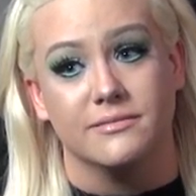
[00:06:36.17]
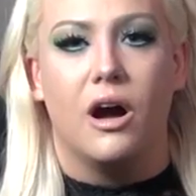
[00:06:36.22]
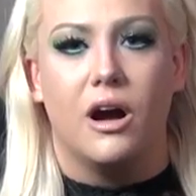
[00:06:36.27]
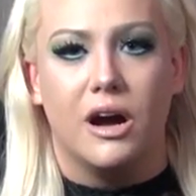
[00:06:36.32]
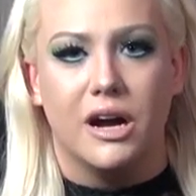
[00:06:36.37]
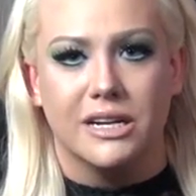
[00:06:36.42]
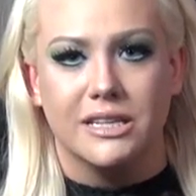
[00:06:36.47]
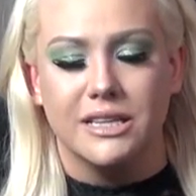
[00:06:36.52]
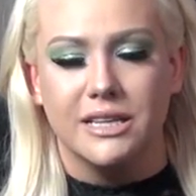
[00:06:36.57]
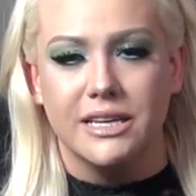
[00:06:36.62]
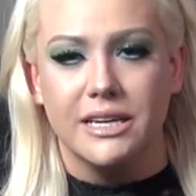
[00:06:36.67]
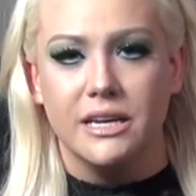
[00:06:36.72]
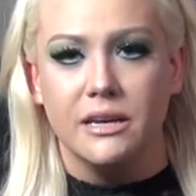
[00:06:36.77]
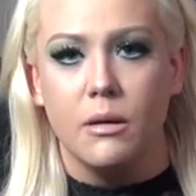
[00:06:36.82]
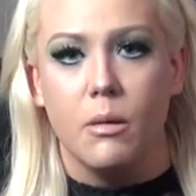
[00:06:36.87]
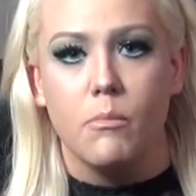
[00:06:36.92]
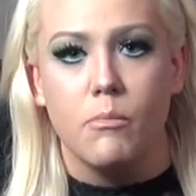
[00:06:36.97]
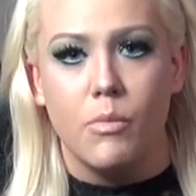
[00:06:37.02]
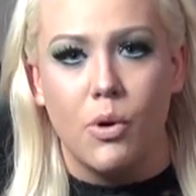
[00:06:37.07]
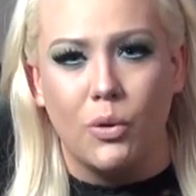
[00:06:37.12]

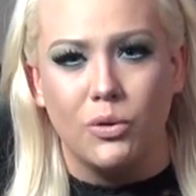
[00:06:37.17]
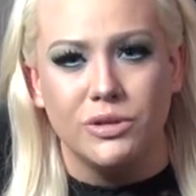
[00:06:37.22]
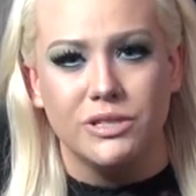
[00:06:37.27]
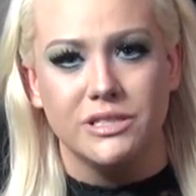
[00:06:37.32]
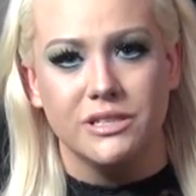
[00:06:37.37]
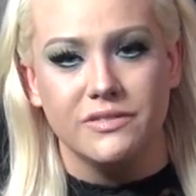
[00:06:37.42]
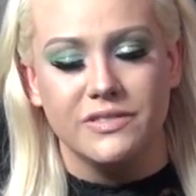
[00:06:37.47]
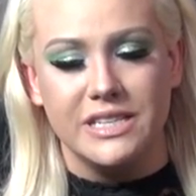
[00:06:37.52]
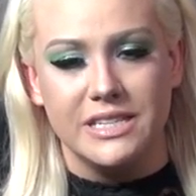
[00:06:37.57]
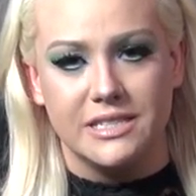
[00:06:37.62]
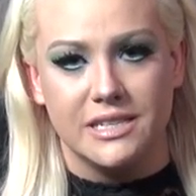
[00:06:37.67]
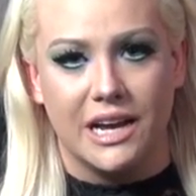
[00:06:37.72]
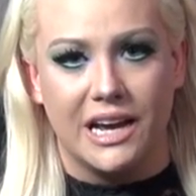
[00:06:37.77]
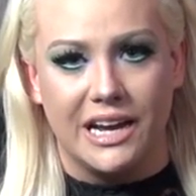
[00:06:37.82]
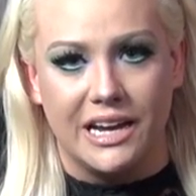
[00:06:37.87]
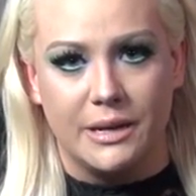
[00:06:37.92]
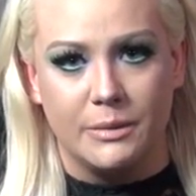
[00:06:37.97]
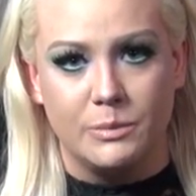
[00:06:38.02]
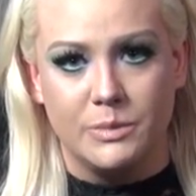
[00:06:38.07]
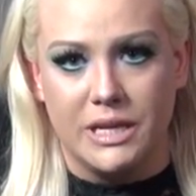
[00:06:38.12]
Oddly, most of the
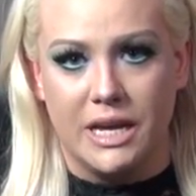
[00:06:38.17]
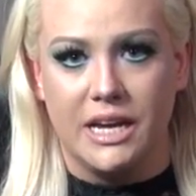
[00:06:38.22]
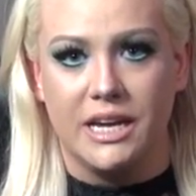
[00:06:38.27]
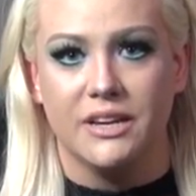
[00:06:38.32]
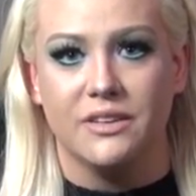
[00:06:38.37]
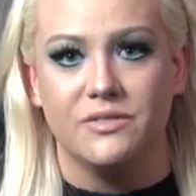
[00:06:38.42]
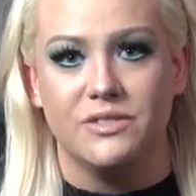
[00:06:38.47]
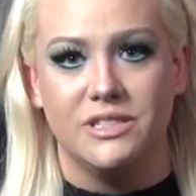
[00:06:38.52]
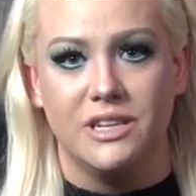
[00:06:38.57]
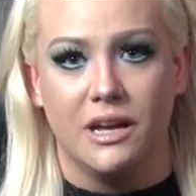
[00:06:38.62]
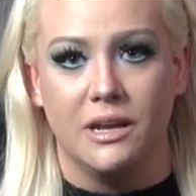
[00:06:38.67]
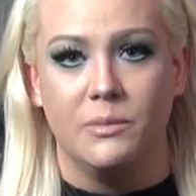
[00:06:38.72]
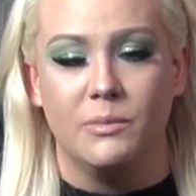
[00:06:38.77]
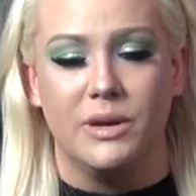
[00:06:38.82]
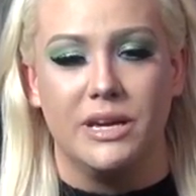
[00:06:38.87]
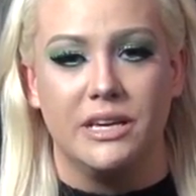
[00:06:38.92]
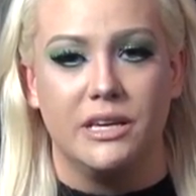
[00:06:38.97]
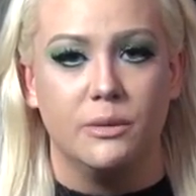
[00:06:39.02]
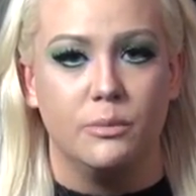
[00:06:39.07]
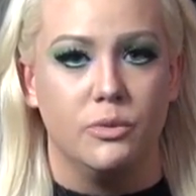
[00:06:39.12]
times I have done
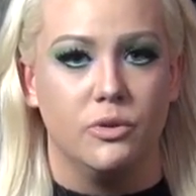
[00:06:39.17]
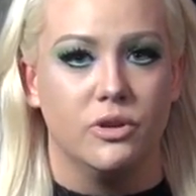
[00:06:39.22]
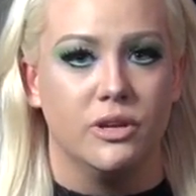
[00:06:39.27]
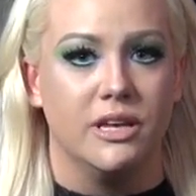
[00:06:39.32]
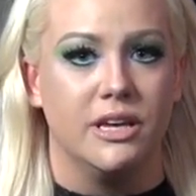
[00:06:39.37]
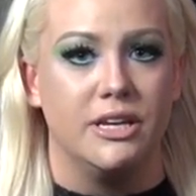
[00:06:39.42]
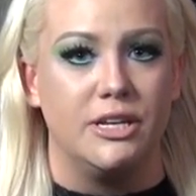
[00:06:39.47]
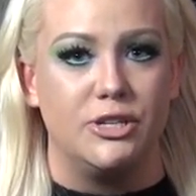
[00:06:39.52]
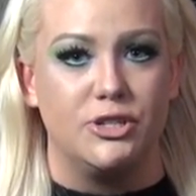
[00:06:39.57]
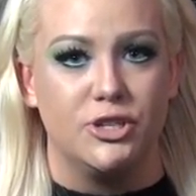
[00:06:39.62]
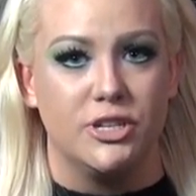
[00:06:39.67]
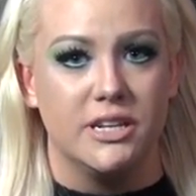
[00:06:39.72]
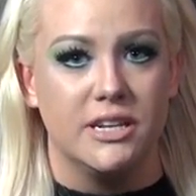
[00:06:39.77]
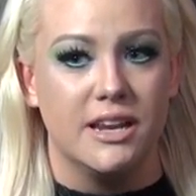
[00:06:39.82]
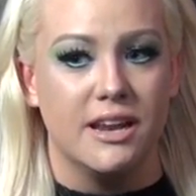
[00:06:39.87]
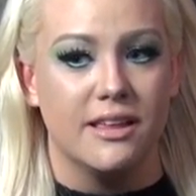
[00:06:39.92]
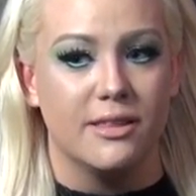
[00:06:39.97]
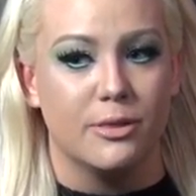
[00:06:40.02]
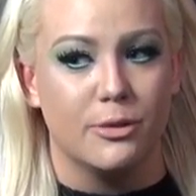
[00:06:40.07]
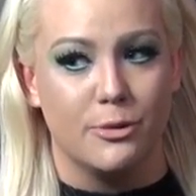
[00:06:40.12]
my
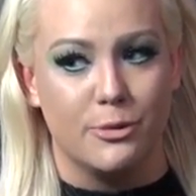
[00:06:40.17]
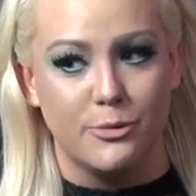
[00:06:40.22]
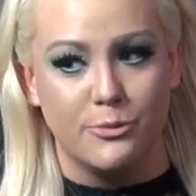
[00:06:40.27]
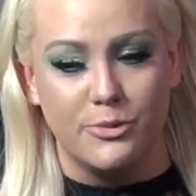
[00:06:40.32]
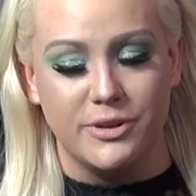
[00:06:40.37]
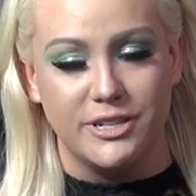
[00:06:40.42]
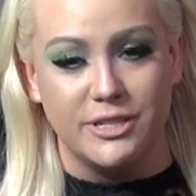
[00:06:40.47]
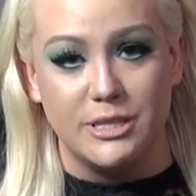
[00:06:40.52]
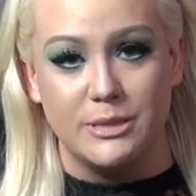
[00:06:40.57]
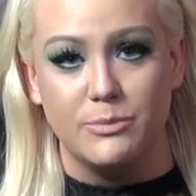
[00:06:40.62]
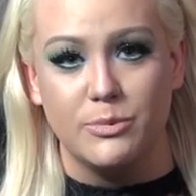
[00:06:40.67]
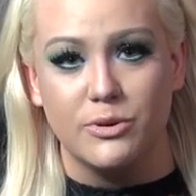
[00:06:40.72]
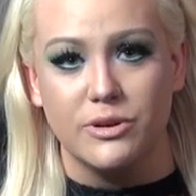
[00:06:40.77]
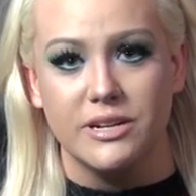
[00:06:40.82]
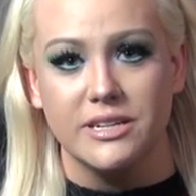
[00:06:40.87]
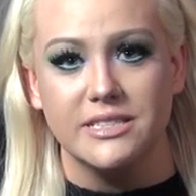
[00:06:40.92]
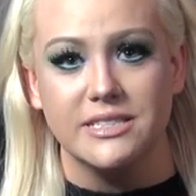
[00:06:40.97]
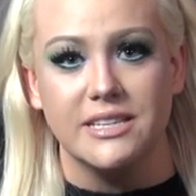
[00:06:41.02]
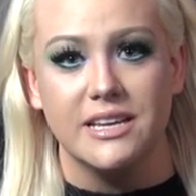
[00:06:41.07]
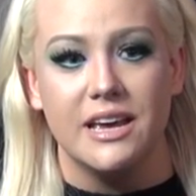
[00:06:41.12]
communication through Ouija
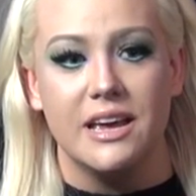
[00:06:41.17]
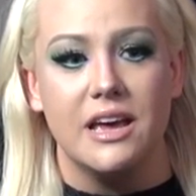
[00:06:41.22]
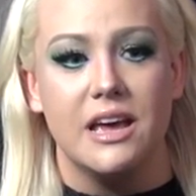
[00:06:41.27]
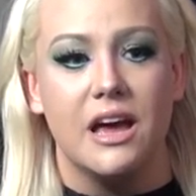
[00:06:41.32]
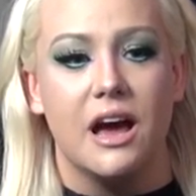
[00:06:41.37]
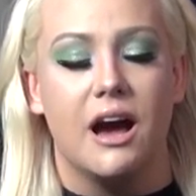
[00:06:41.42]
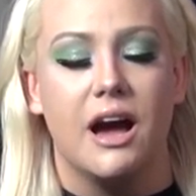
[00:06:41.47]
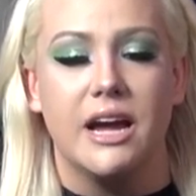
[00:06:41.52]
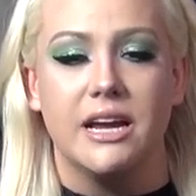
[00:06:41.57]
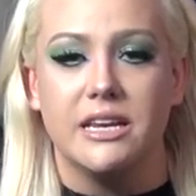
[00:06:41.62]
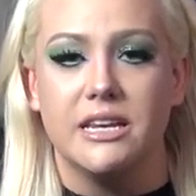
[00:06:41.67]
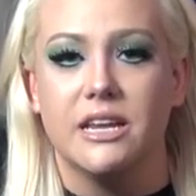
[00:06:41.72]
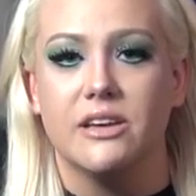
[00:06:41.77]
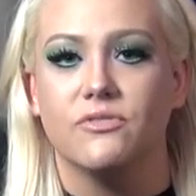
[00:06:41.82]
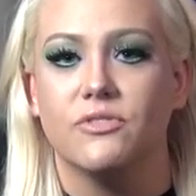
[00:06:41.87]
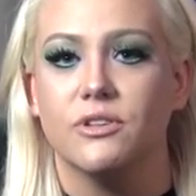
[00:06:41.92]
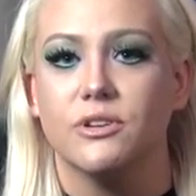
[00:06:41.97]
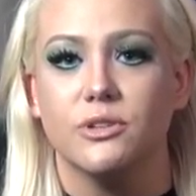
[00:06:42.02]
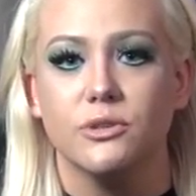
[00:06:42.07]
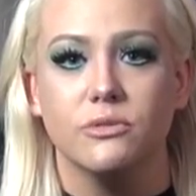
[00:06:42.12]
boards, I
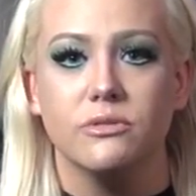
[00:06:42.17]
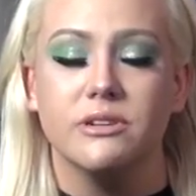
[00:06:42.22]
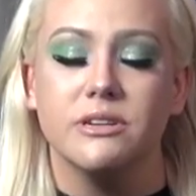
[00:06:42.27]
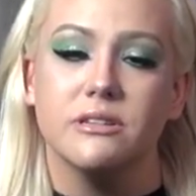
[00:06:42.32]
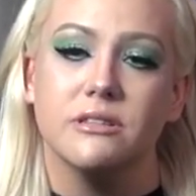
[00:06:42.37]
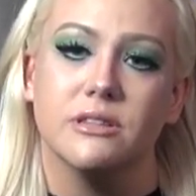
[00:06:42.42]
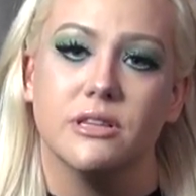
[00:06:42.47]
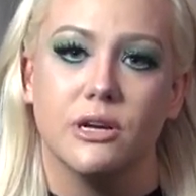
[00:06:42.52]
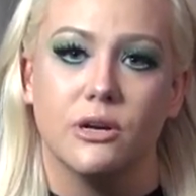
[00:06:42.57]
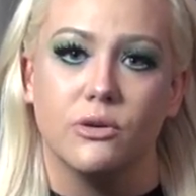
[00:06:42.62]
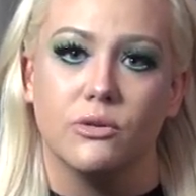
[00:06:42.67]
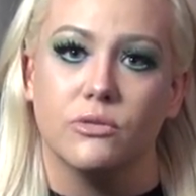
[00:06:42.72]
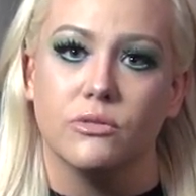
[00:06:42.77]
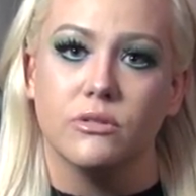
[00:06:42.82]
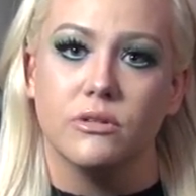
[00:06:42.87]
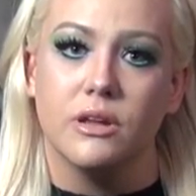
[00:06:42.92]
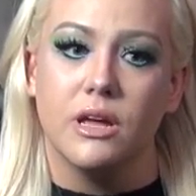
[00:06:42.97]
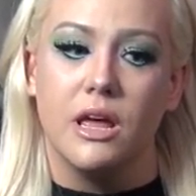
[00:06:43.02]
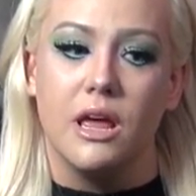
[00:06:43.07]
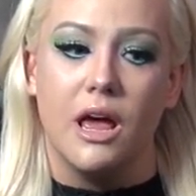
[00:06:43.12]
never do it
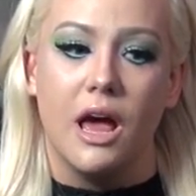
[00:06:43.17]
alone.